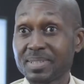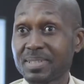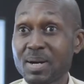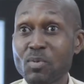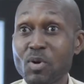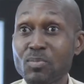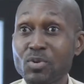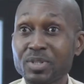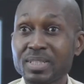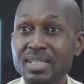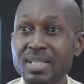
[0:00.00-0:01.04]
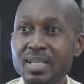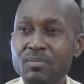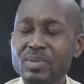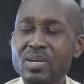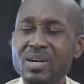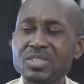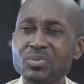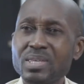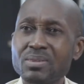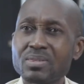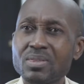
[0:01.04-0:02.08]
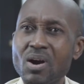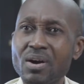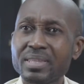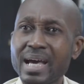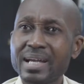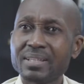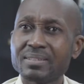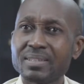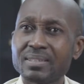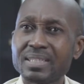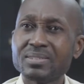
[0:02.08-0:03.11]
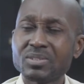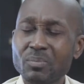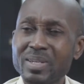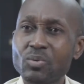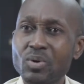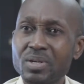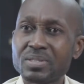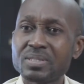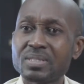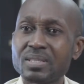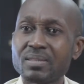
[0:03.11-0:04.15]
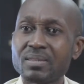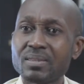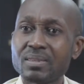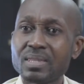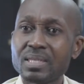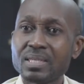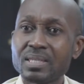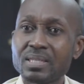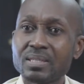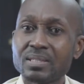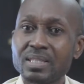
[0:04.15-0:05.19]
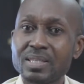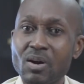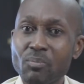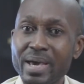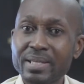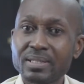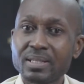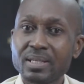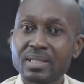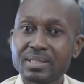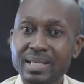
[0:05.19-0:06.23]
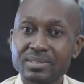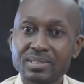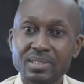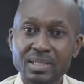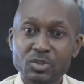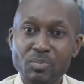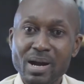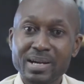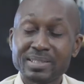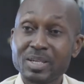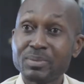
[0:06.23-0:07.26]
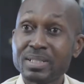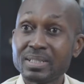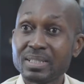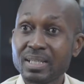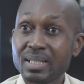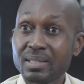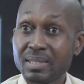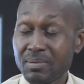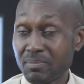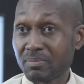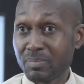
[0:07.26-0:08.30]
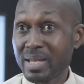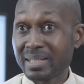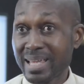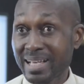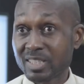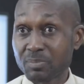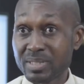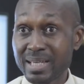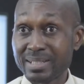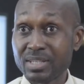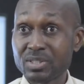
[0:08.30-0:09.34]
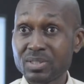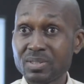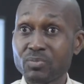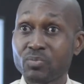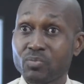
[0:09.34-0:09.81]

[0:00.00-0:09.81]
come on board. Because we thought that, in so many words, the young men, that's Kishmar and Damien, they made an excellent presentation.